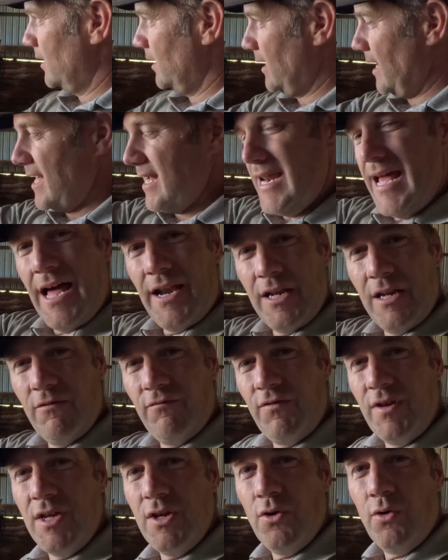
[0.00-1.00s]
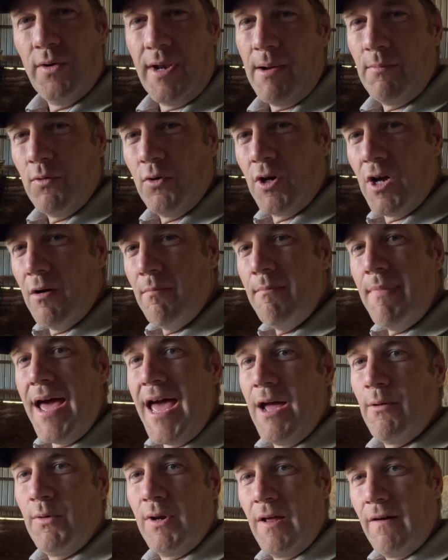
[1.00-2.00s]
laid out in the field. I'm going to come
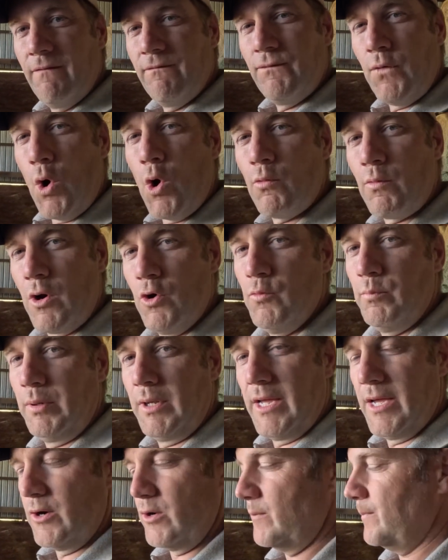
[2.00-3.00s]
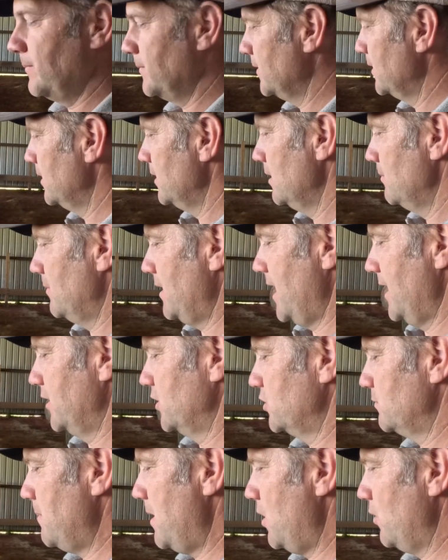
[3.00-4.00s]
back with a 4-row planter on
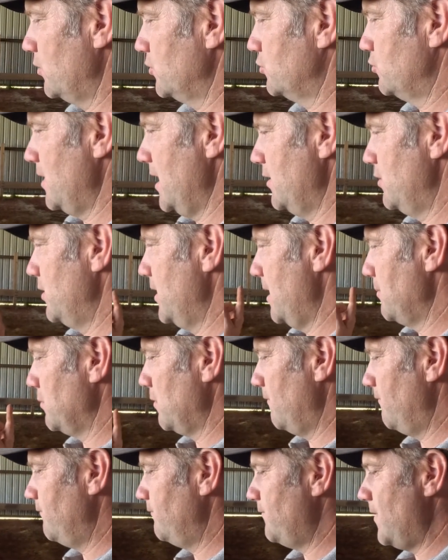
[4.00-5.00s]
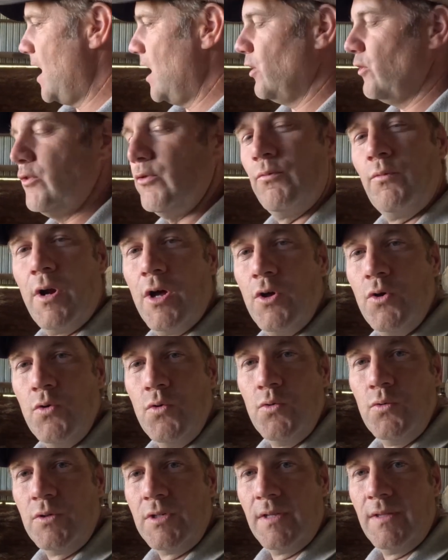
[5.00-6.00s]
a smaller tractor, and I'm going to follow the
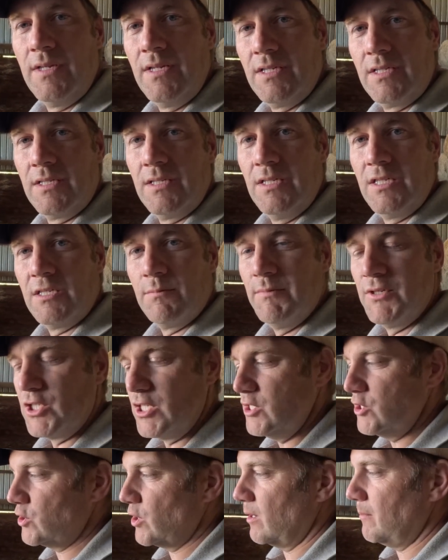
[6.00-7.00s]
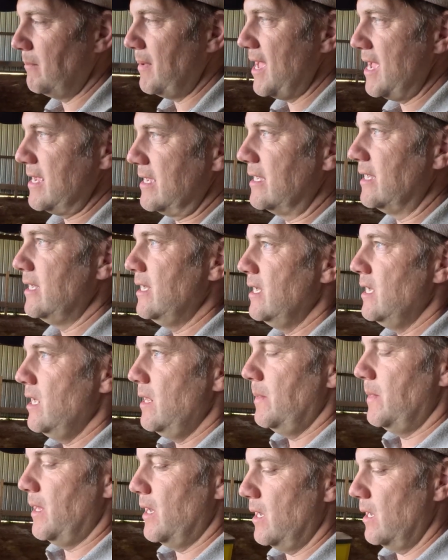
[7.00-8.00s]
rows that this machine's going to make.
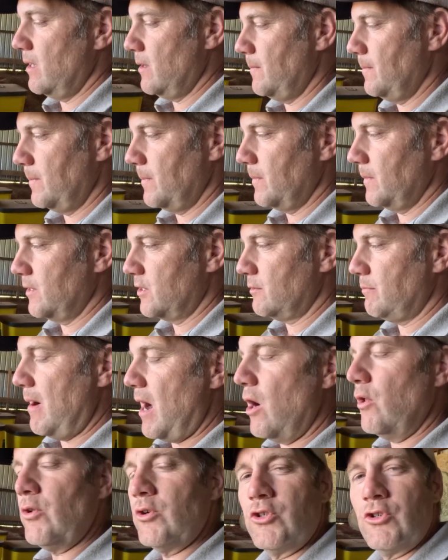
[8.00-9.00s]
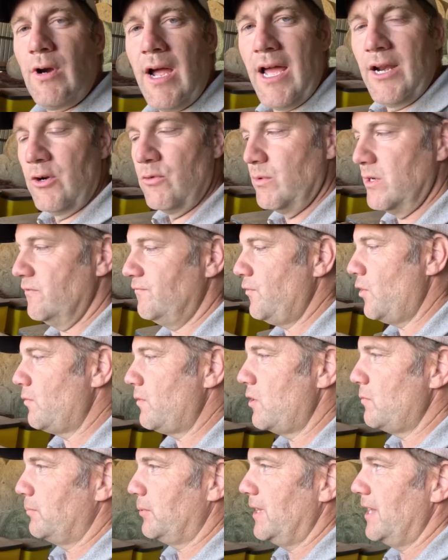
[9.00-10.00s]
The smaller tractor with the
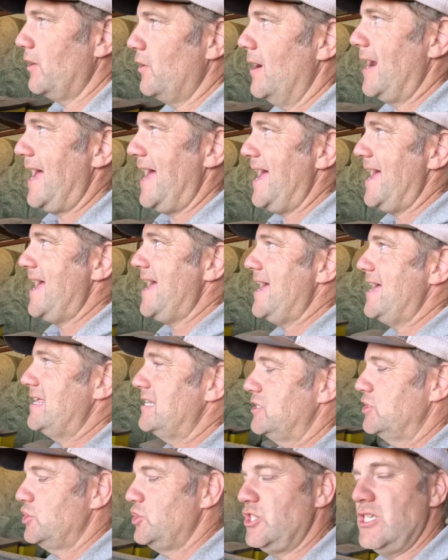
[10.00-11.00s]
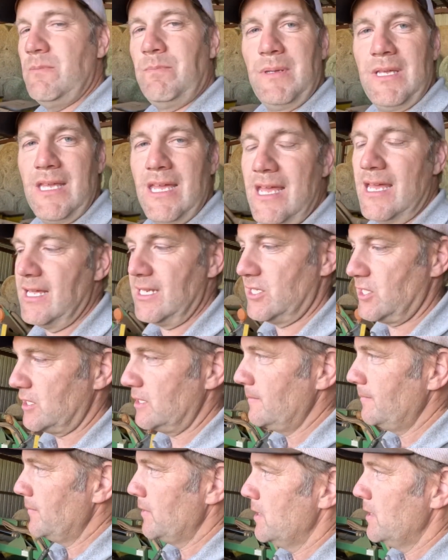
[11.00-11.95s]
4-row planter has GPS,